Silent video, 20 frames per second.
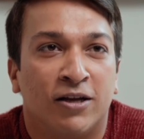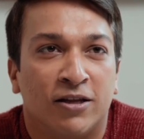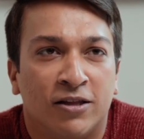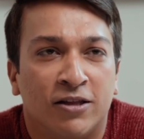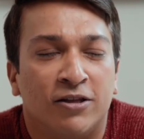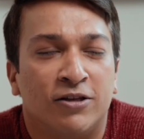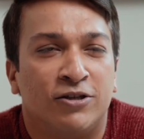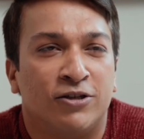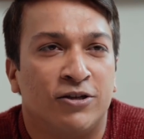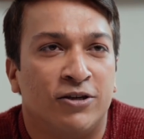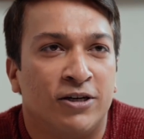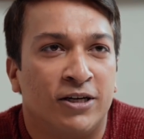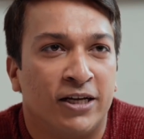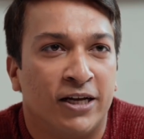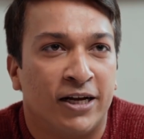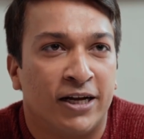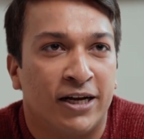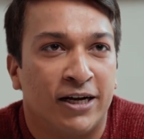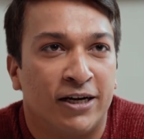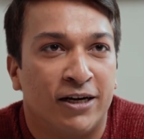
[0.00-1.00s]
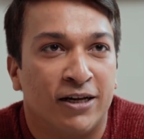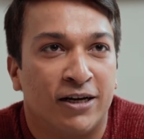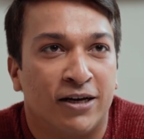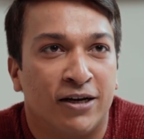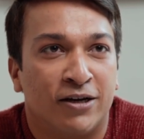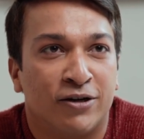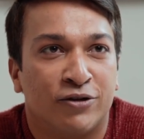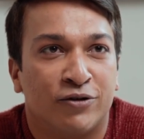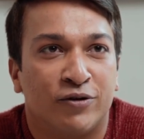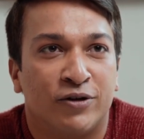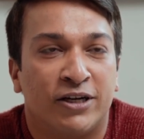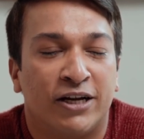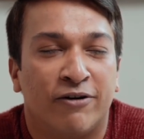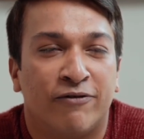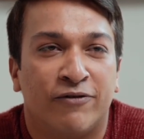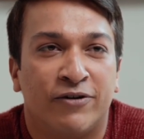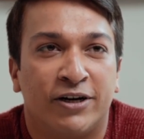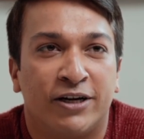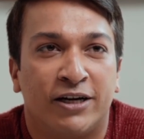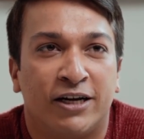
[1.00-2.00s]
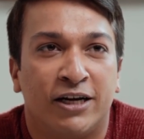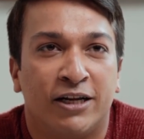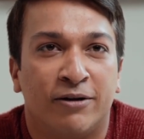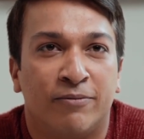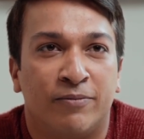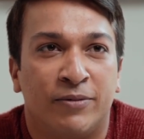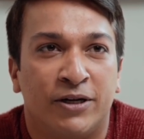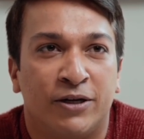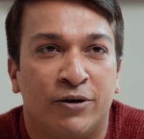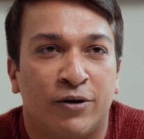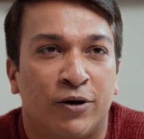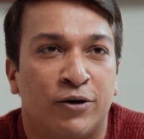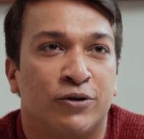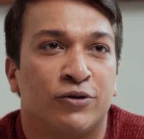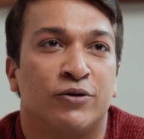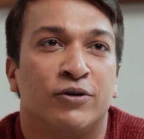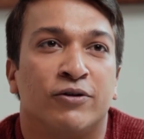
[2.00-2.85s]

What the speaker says: the journey ahead should definitely be not so